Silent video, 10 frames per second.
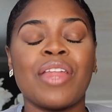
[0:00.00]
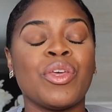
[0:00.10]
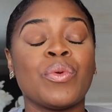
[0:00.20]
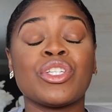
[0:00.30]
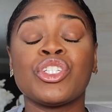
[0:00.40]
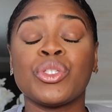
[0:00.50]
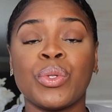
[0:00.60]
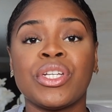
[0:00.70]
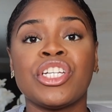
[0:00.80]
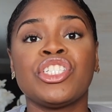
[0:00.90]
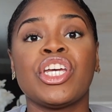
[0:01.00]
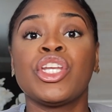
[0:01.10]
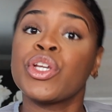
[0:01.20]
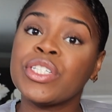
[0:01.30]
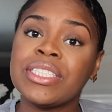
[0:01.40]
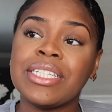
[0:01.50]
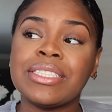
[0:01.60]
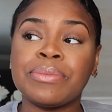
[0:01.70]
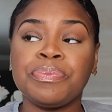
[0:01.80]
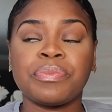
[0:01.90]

there was a shortage in nurses.